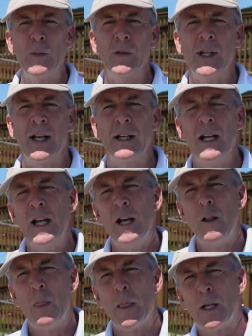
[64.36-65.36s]
people that
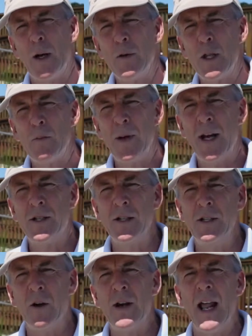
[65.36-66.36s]
come to the
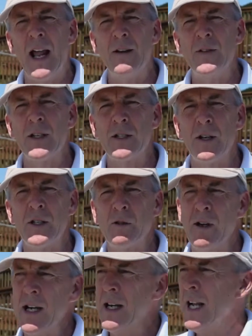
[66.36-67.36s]
beach and don't have their
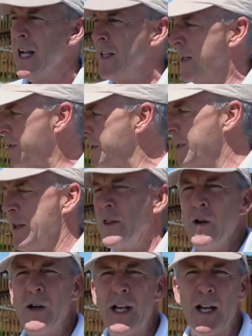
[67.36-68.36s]
sunscreen, this is
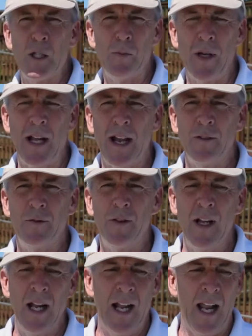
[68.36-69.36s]
a 30
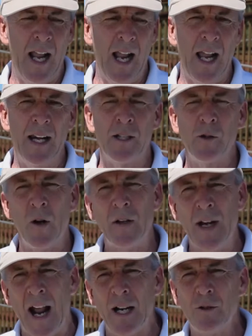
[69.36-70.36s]
SPF, and it's
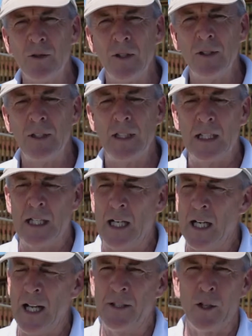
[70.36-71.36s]
all natural.
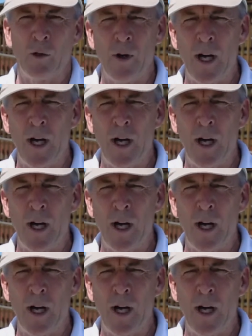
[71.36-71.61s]
Uh, it's a